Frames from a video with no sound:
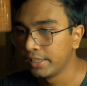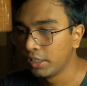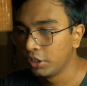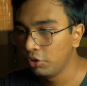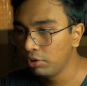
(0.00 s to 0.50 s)

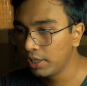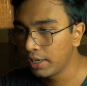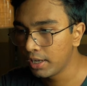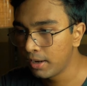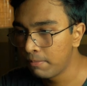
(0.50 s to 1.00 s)
You will
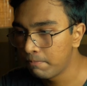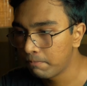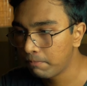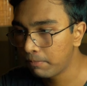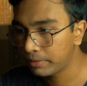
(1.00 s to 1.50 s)
get a
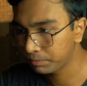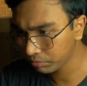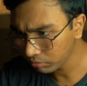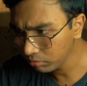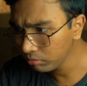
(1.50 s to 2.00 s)

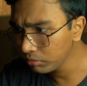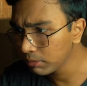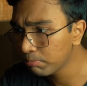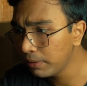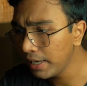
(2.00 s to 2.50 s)

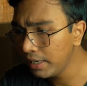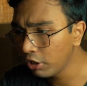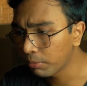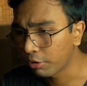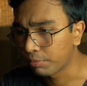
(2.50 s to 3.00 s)
plenty
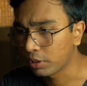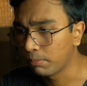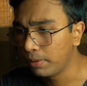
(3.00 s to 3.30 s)
of option.